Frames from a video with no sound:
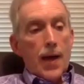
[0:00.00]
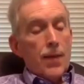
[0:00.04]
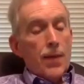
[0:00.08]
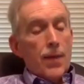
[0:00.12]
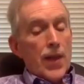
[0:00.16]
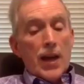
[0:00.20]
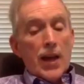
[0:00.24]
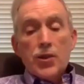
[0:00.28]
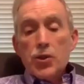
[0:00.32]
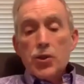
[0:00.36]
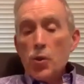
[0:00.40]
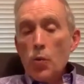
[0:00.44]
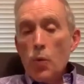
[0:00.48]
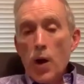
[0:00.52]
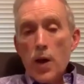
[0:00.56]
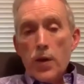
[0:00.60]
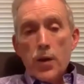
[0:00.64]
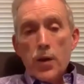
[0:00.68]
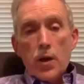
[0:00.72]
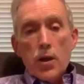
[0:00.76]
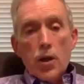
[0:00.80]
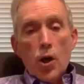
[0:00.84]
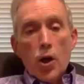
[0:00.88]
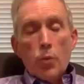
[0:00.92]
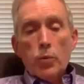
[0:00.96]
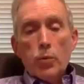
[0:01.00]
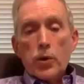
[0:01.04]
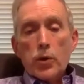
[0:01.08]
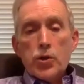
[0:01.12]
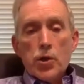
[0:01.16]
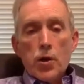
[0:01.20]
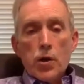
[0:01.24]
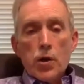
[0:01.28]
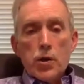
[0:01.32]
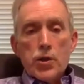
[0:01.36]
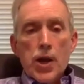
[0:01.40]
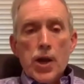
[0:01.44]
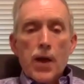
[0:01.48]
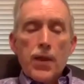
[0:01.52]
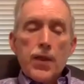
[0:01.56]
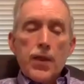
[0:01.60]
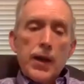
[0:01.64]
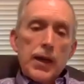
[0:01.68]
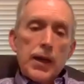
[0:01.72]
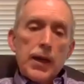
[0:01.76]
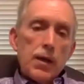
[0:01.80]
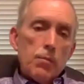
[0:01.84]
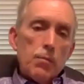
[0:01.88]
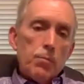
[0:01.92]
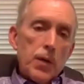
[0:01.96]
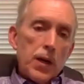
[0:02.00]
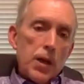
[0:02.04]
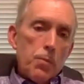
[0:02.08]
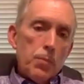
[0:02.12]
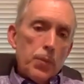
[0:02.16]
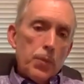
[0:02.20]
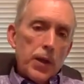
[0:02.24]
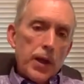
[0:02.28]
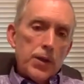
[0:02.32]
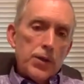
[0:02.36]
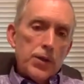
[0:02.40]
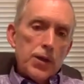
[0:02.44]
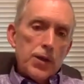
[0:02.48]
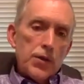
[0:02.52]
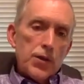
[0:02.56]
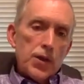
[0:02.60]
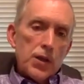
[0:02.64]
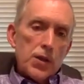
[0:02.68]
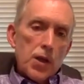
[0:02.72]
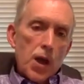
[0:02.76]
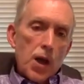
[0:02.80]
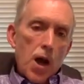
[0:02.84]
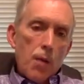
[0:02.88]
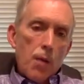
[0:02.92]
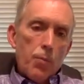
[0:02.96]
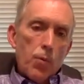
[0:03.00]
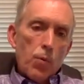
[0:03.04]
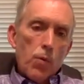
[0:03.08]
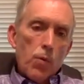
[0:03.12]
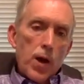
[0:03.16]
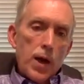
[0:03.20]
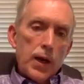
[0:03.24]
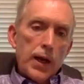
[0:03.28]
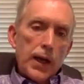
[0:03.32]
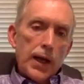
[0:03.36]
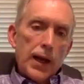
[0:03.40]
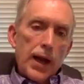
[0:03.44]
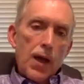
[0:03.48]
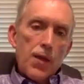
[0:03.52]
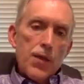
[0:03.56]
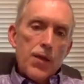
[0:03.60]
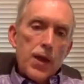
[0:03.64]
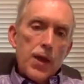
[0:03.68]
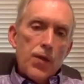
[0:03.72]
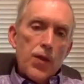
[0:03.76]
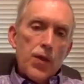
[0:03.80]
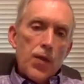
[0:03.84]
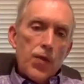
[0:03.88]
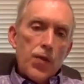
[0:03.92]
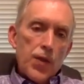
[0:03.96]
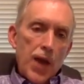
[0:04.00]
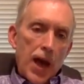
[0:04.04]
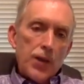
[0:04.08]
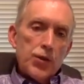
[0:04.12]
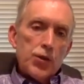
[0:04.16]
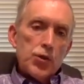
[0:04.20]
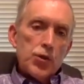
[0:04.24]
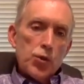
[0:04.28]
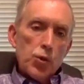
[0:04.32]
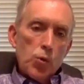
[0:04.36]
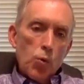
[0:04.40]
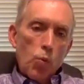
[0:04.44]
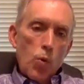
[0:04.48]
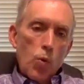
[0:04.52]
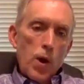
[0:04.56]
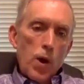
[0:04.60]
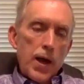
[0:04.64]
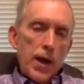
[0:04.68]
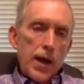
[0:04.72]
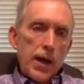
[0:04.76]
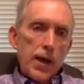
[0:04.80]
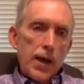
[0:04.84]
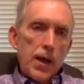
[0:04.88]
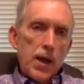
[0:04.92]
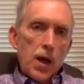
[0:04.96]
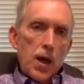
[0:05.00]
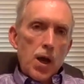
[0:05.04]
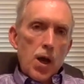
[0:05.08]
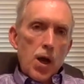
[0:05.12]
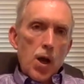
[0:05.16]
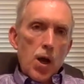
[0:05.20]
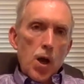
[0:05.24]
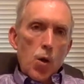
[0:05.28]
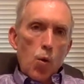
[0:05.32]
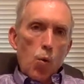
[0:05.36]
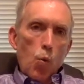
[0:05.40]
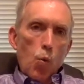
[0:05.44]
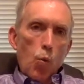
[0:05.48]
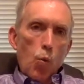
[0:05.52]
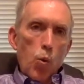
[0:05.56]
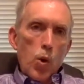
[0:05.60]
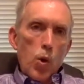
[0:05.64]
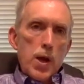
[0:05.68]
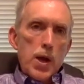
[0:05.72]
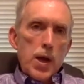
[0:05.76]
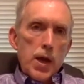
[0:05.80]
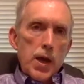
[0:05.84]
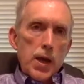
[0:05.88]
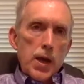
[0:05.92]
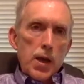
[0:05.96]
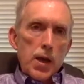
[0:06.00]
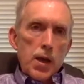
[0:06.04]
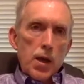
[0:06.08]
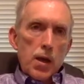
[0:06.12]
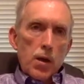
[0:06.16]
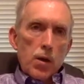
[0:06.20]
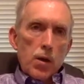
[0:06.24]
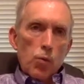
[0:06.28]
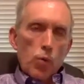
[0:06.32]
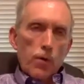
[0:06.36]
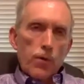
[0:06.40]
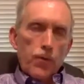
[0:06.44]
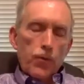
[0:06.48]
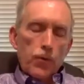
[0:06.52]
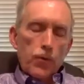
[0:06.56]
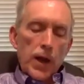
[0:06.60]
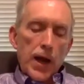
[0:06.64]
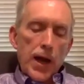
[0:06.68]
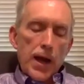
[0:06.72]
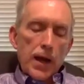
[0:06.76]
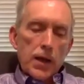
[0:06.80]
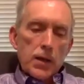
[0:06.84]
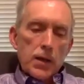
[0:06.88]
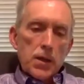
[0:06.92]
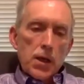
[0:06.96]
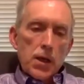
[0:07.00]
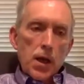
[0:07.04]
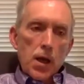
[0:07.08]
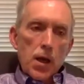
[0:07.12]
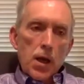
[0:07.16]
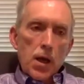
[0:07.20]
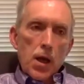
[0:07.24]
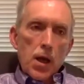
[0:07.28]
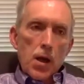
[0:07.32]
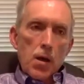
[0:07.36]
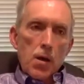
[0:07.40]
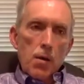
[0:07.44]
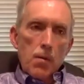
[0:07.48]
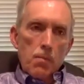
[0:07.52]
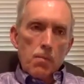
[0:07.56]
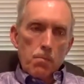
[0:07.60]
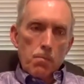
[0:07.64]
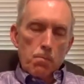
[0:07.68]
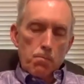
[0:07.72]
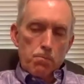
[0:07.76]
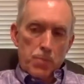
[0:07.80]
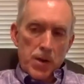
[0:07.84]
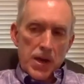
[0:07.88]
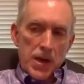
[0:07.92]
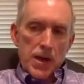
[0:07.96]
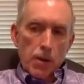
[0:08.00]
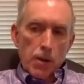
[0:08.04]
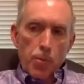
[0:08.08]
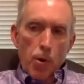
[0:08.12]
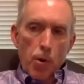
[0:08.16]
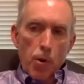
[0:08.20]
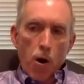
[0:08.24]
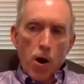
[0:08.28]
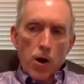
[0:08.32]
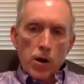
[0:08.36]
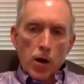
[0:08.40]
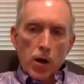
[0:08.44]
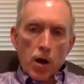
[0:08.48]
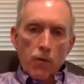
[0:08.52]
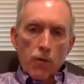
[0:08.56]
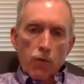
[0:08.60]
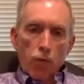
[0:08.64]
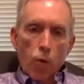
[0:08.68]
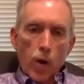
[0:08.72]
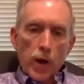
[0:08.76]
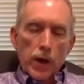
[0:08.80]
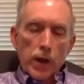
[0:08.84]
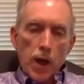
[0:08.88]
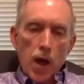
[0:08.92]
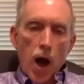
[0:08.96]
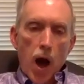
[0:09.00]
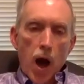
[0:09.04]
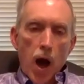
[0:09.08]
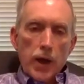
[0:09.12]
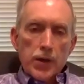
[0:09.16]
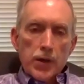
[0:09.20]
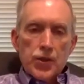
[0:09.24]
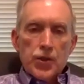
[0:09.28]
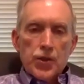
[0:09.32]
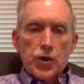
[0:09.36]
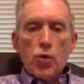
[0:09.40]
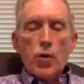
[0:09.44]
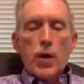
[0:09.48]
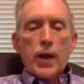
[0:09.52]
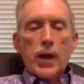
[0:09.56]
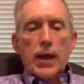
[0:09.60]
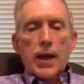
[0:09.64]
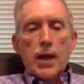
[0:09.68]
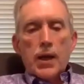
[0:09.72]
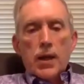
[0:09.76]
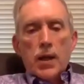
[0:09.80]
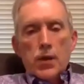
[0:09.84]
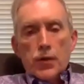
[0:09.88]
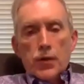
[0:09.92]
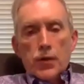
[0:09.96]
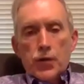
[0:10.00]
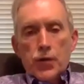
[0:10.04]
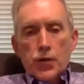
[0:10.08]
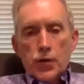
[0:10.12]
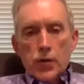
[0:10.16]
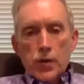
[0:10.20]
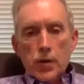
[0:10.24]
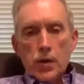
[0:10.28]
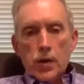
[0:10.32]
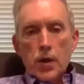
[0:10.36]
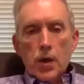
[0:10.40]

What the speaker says: That's the way the global church, I think, in many places is operating. And I think that that's the way we reflect being part of what God is doing in his